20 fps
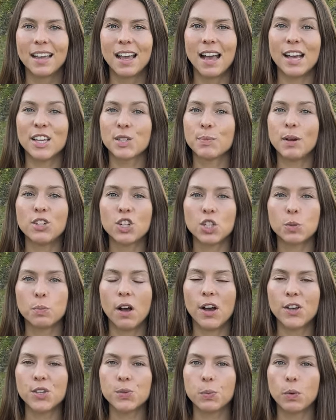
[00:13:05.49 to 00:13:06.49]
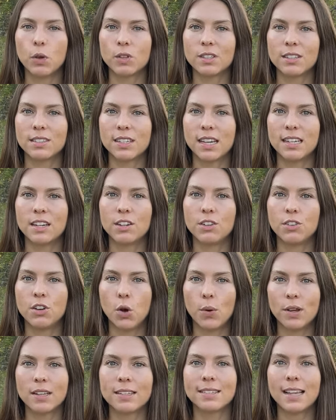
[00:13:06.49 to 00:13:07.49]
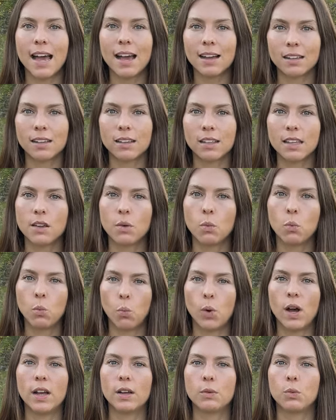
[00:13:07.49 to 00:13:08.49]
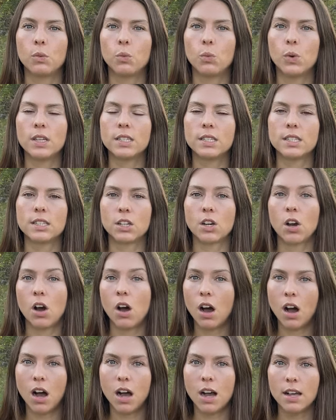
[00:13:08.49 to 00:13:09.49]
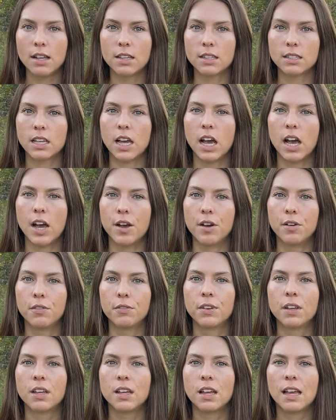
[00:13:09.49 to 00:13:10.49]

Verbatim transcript: as much as possible, since I didn't know exactly what was the cause of